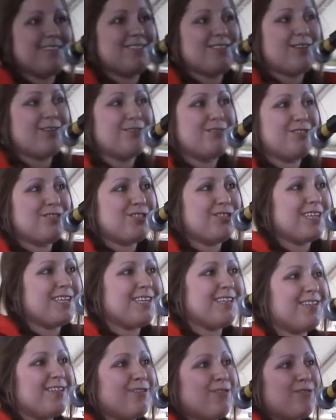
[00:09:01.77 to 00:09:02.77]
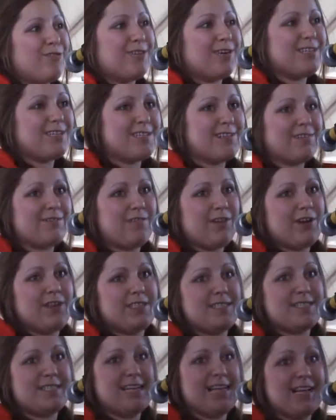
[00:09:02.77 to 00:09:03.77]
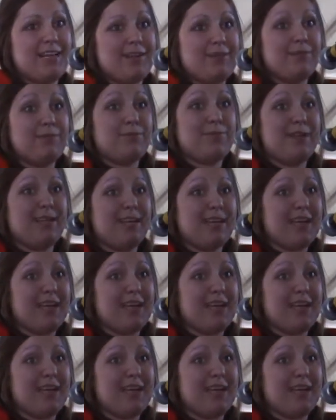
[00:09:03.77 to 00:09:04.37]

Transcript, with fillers: so during the course of our study, we